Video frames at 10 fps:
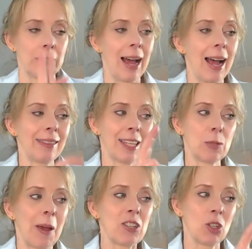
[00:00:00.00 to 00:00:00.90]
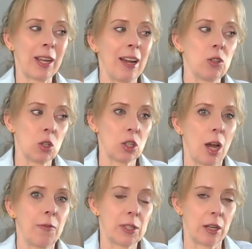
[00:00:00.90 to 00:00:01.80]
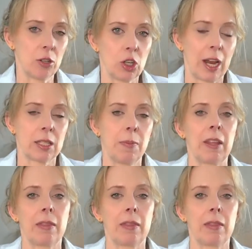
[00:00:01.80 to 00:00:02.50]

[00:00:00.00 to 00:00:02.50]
not the Special Counsel's office under Jack Smith.